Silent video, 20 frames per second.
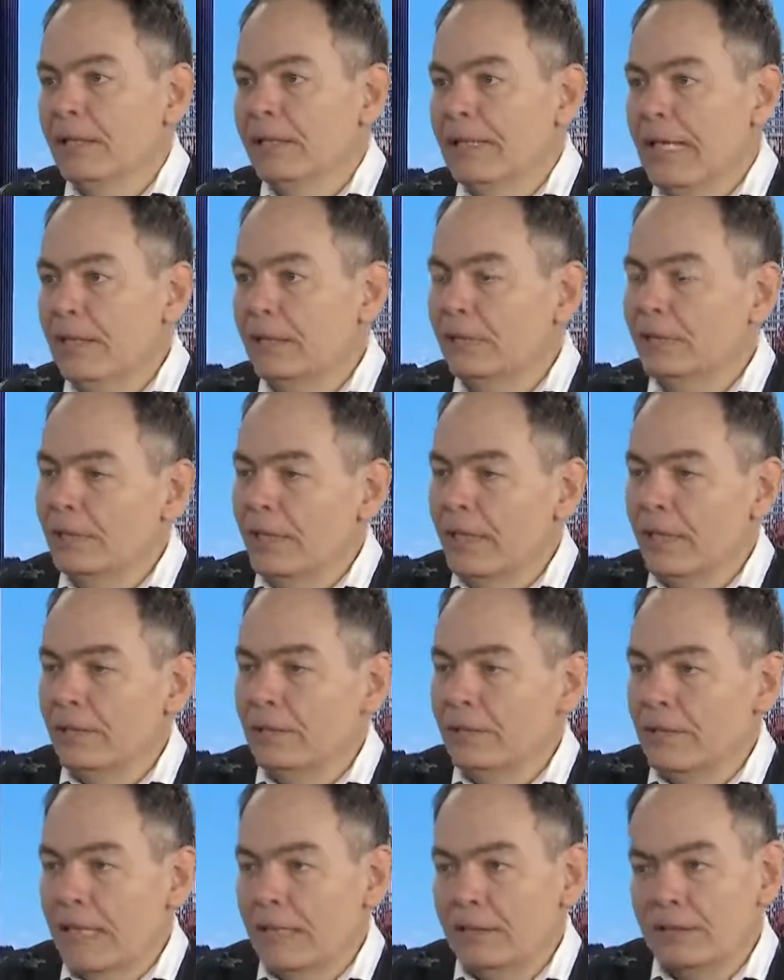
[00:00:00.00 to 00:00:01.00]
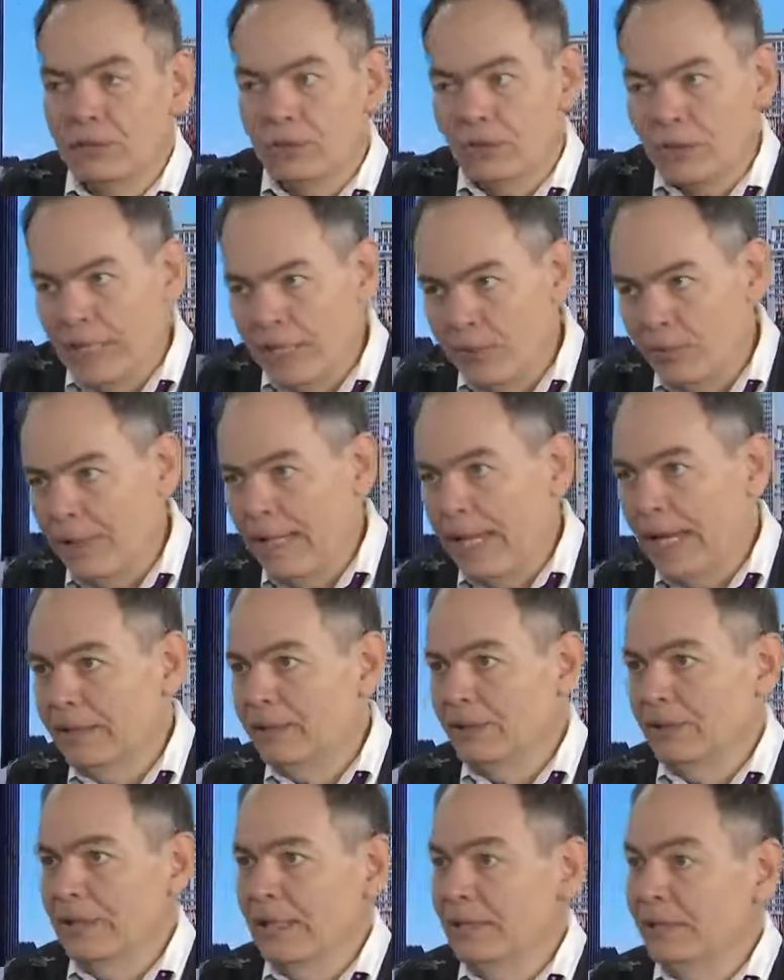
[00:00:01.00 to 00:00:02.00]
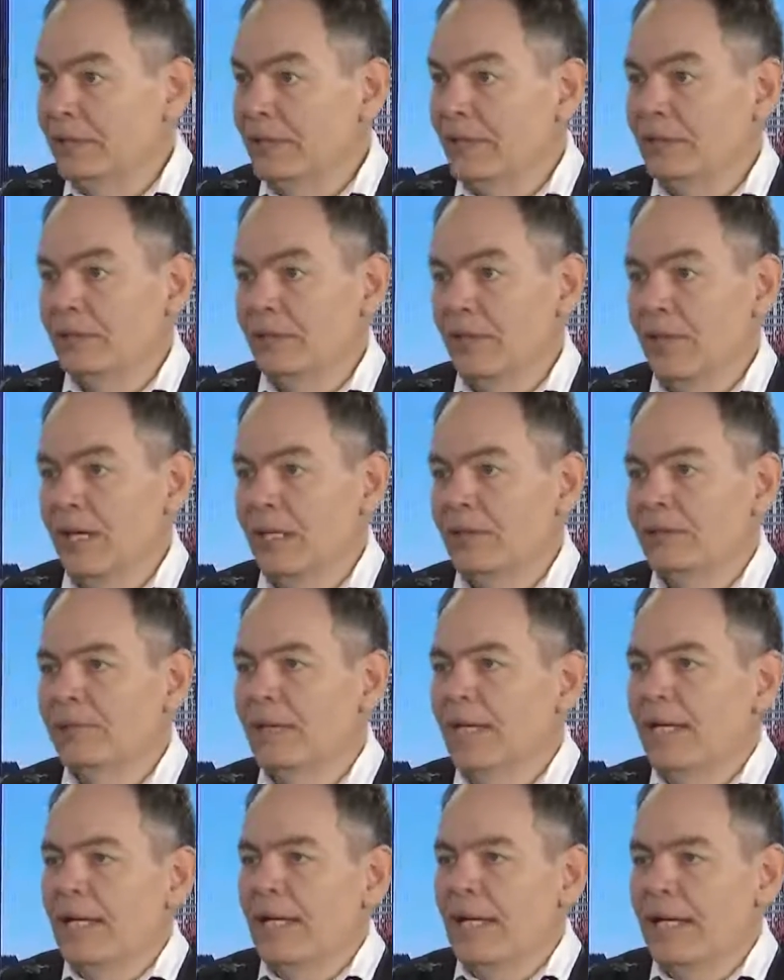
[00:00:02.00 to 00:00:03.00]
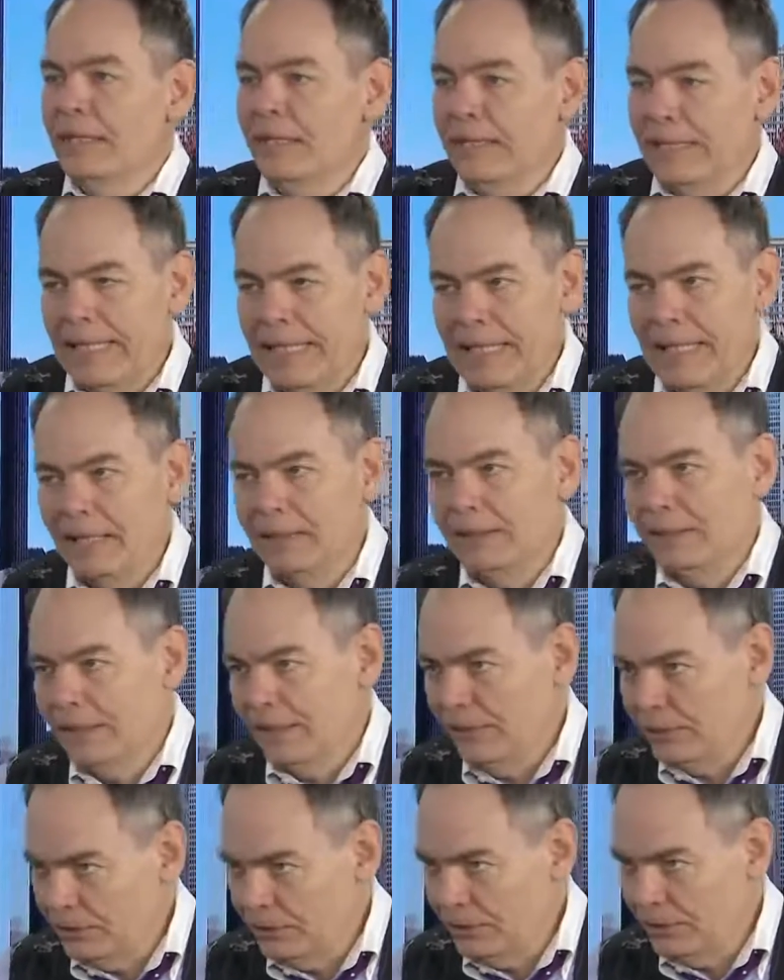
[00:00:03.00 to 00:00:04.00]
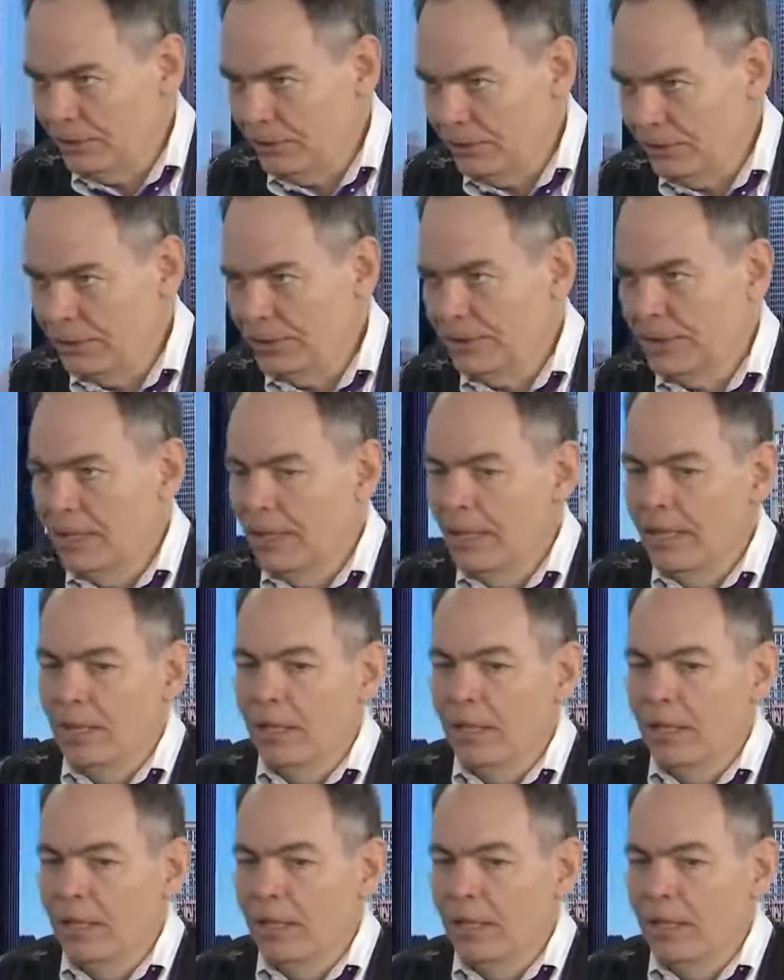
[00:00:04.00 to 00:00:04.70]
That chain reaction that sets off and the chaos that ensues,